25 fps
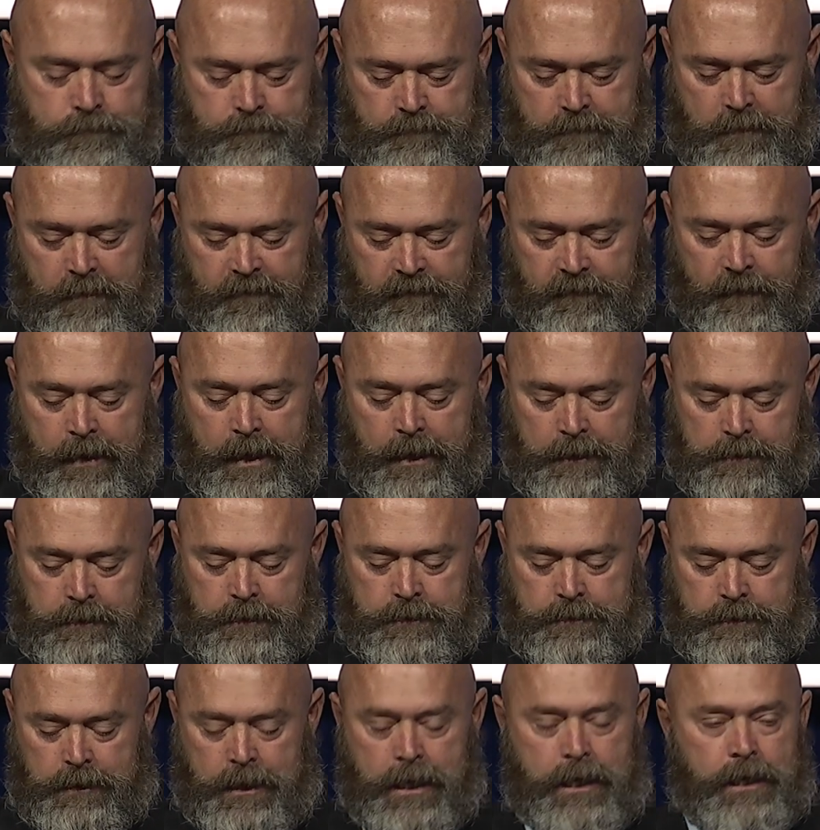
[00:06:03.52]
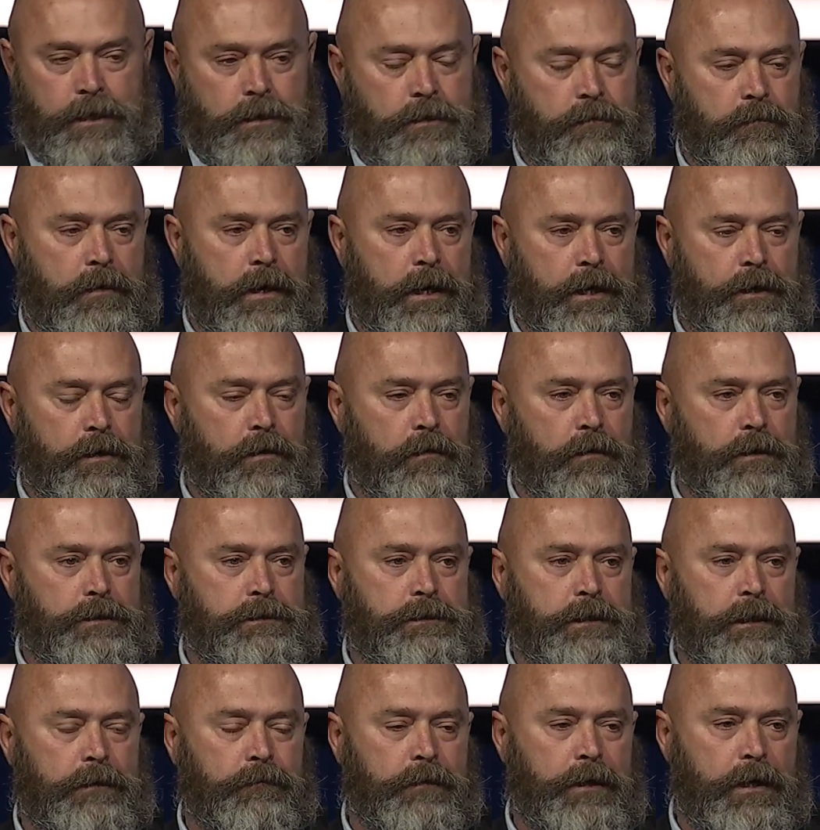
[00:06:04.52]
a fact, it's leading the way in
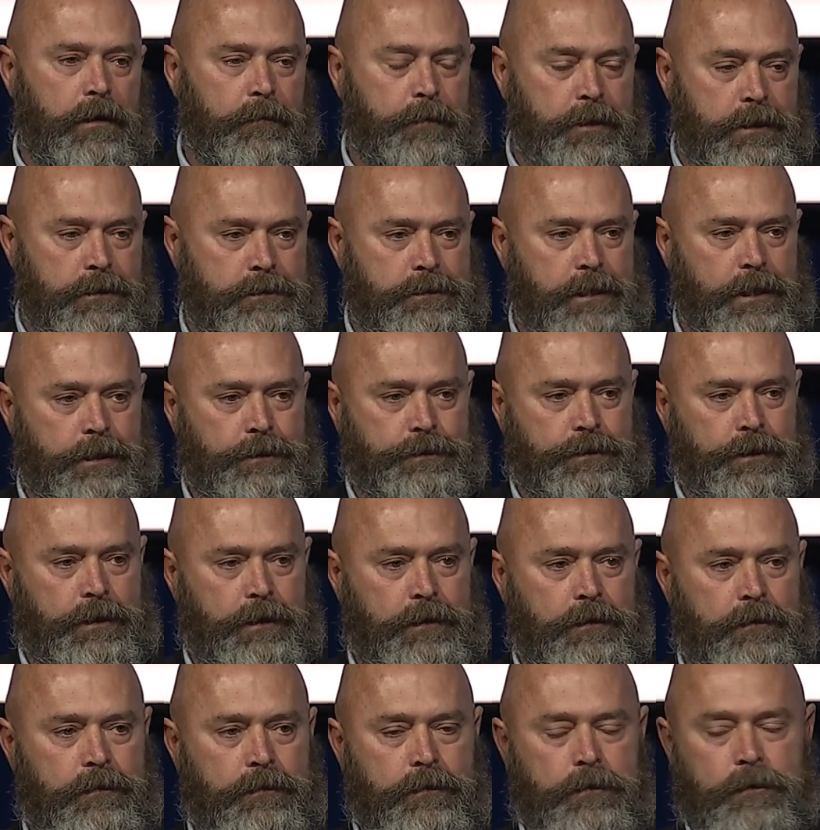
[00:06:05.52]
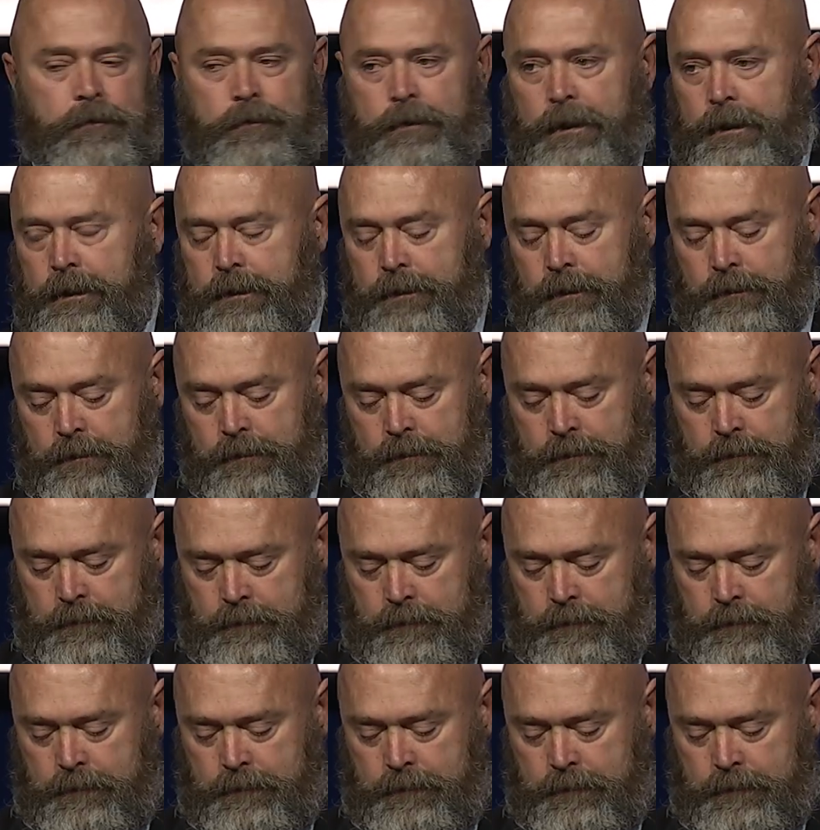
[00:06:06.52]
holistic rehabilitation. Thank you.